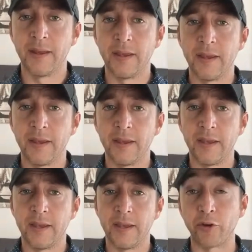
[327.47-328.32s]
He was
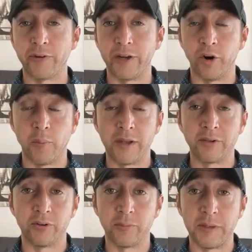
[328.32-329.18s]
a father figure and a
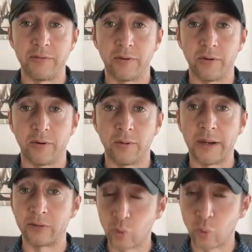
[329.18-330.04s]
mentor to me for
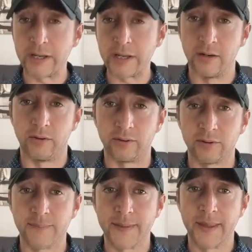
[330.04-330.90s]
about 20 years.